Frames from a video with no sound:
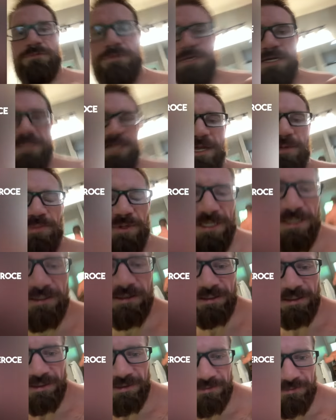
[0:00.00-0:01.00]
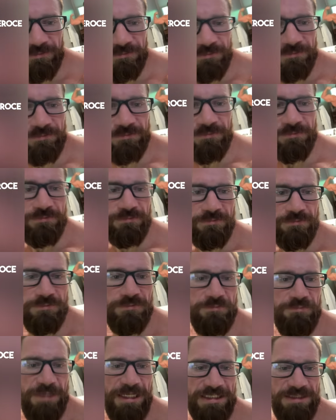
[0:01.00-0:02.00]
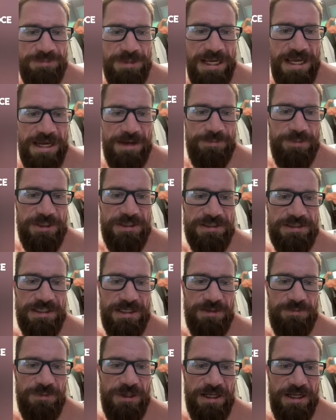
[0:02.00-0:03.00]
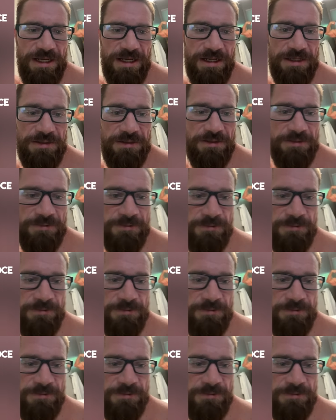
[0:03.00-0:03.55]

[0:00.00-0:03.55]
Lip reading: I like being lean. Makes me happy inside my head.